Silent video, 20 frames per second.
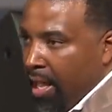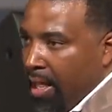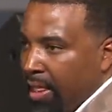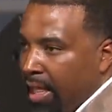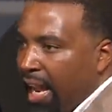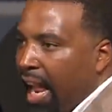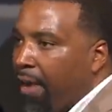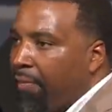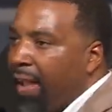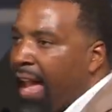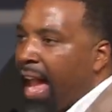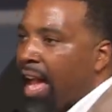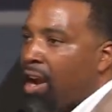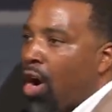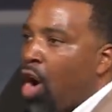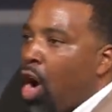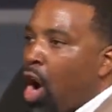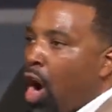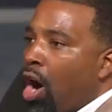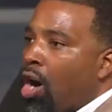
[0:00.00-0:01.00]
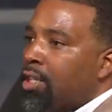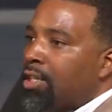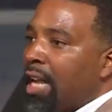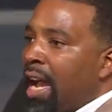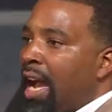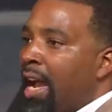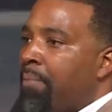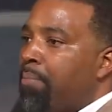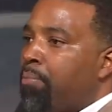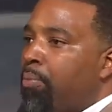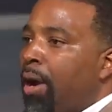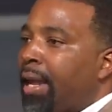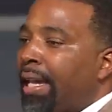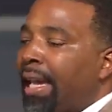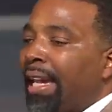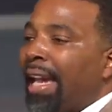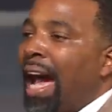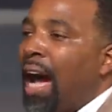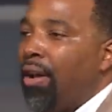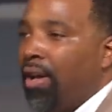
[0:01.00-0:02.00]
that I've had a hard time
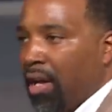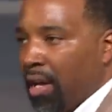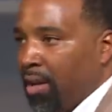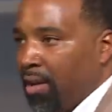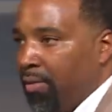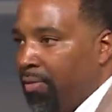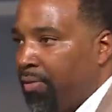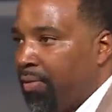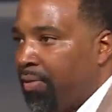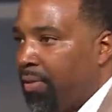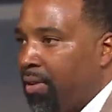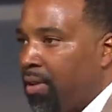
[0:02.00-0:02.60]
breaking out of.